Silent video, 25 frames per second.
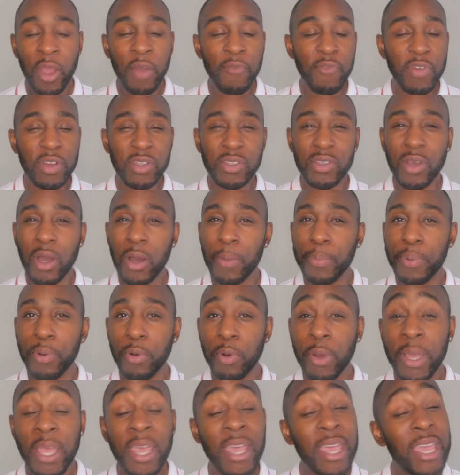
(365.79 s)
For
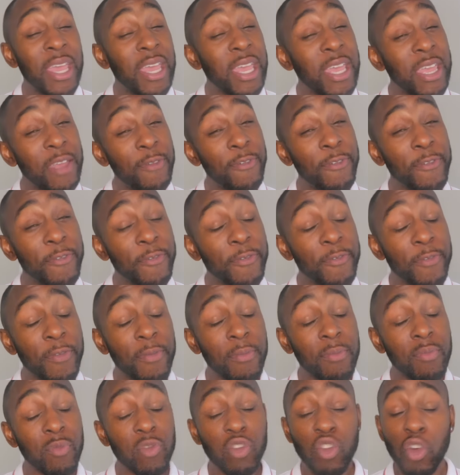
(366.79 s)
example, if
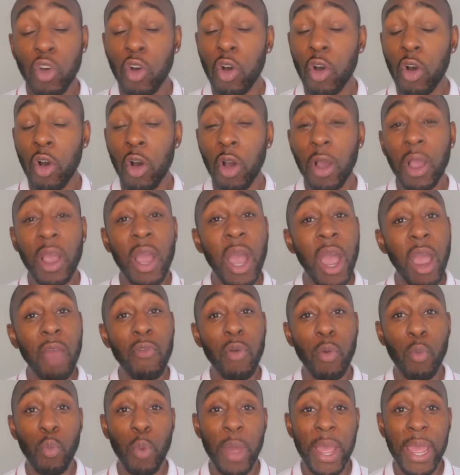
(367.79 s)
your
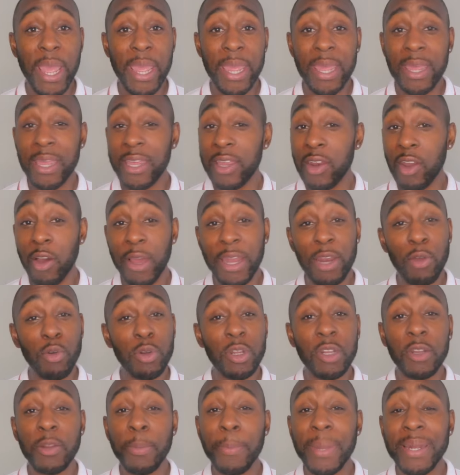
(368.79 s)
current weight, in
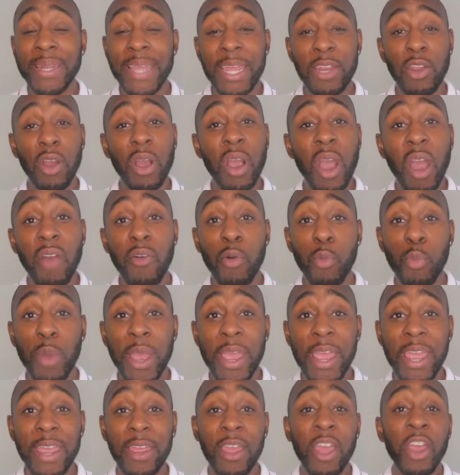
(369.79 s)
order to maintain your current
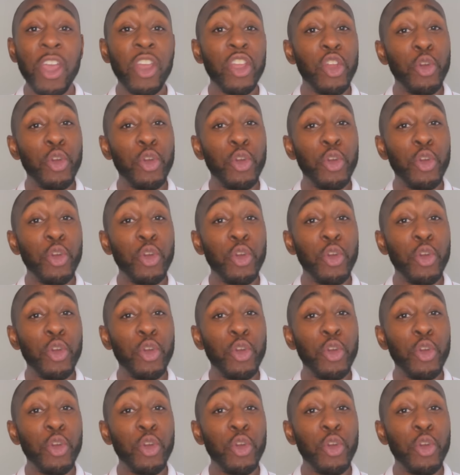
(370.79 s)
weight,